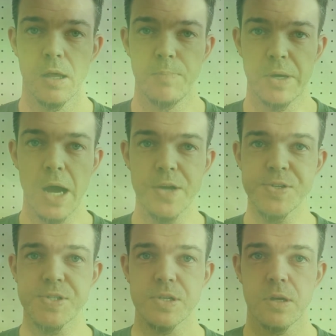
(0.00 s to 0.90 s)

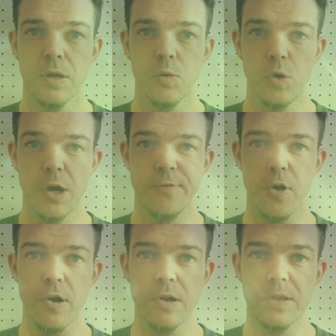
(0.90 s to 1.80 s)
because we have
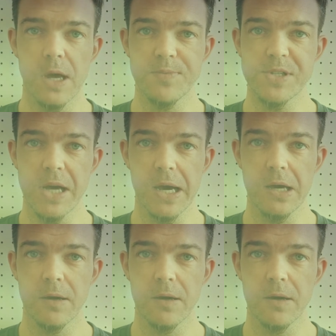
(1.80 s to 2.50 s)
heard them say